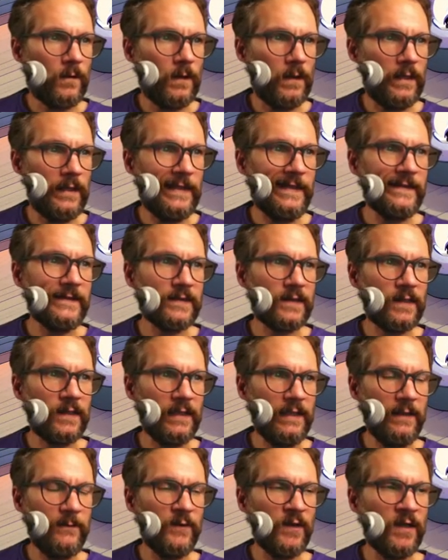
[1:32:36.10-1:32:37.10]
he's
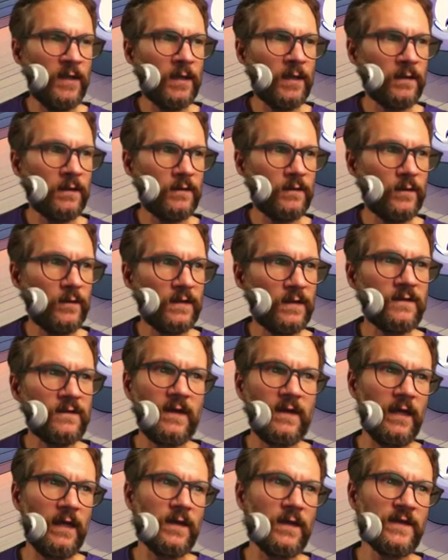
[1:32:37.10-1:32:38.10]
claiming doing
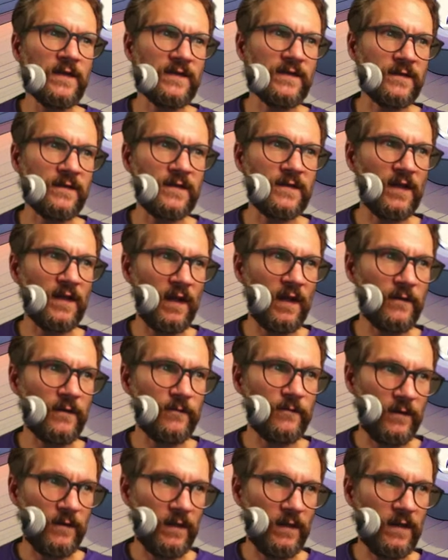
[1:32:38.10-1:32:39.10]
scales and
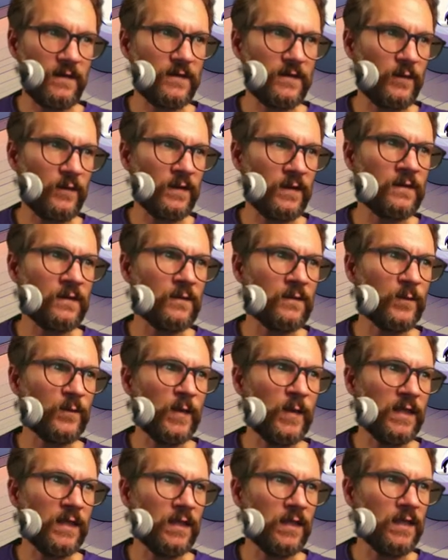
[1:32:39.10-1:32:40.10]
stuff is going to
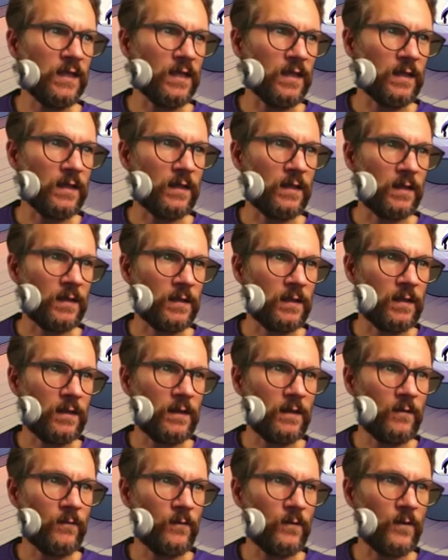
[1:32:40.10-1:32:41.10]
be
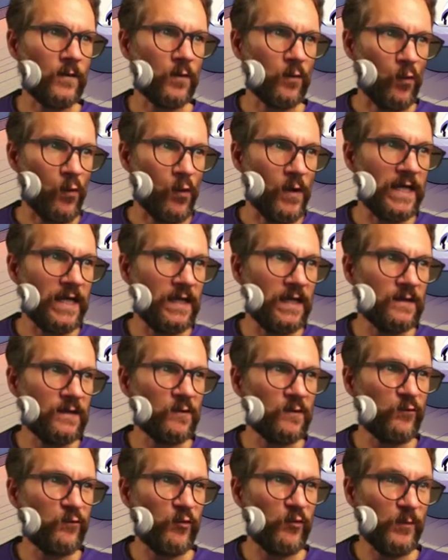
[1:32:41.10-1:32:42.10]
the way
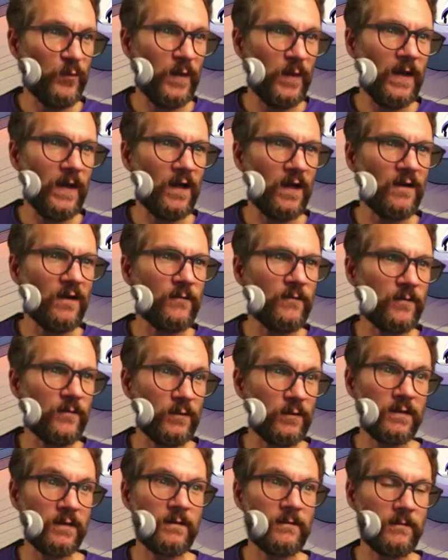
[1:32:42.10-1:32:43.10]
to prepare
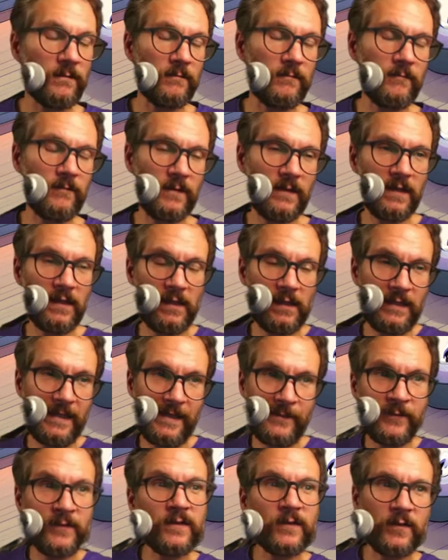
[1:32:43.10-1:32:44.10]
for
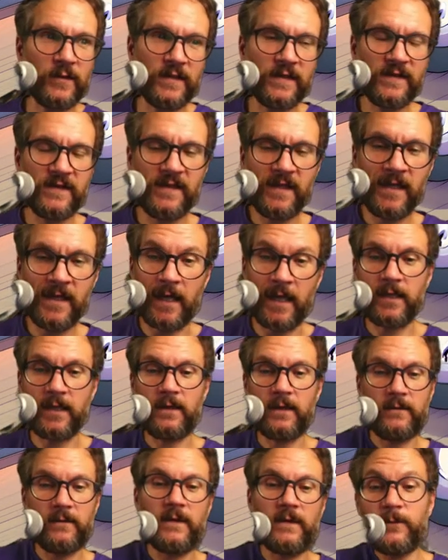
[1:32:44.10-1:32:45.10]
declamatory
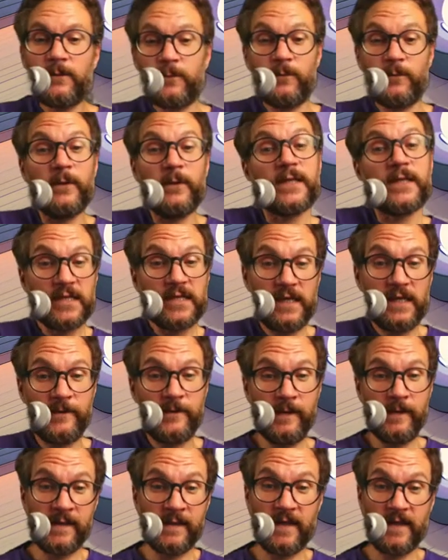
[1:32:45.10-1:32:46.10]
singing, the, which, as
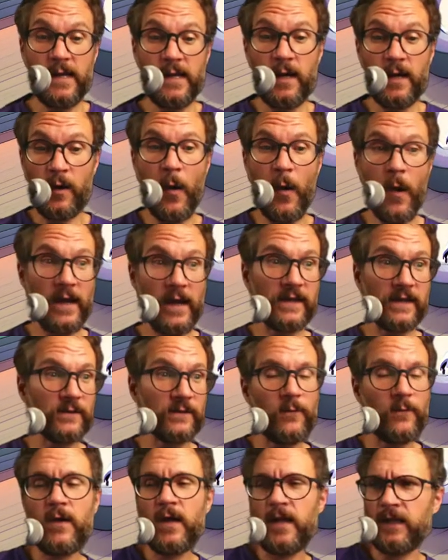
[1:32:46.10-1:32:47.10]
far as I know, is
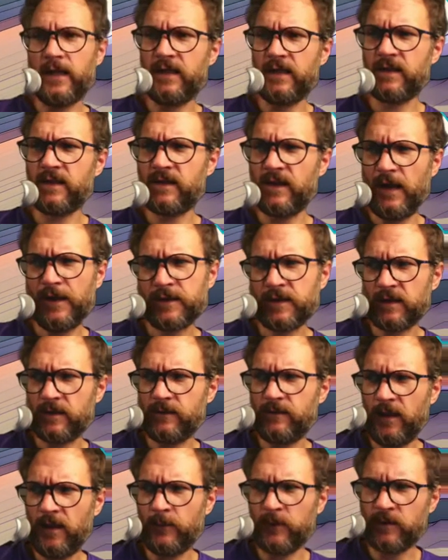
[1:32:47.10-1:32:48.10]
what he's actually
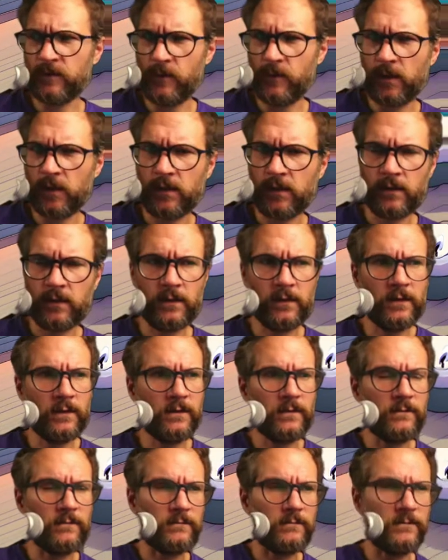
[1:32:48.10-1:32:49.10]
famous for.
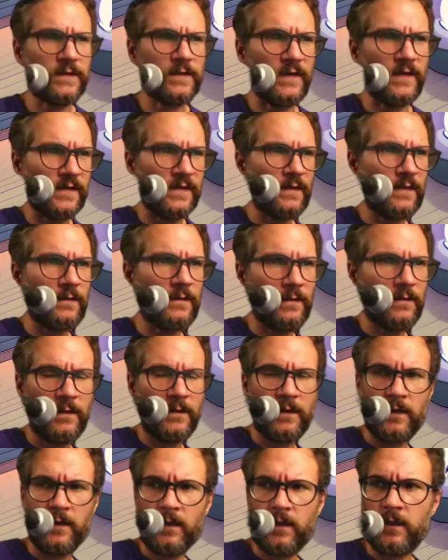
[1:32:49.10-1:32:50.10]
With this,
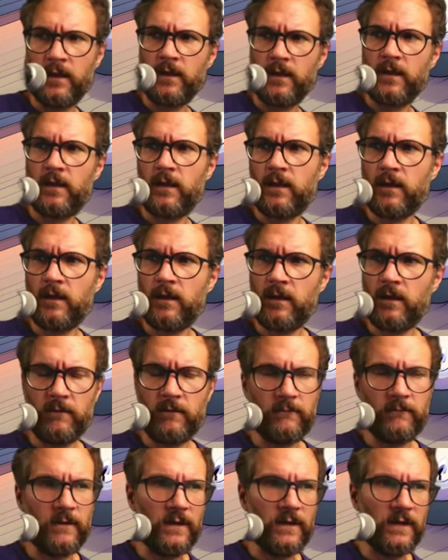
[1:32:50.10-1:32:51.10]

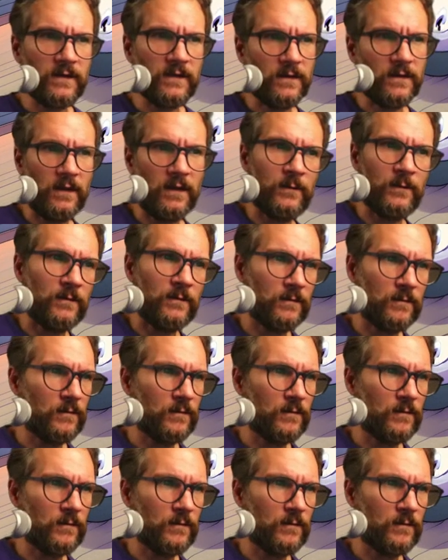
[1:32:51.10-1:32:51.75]
this um,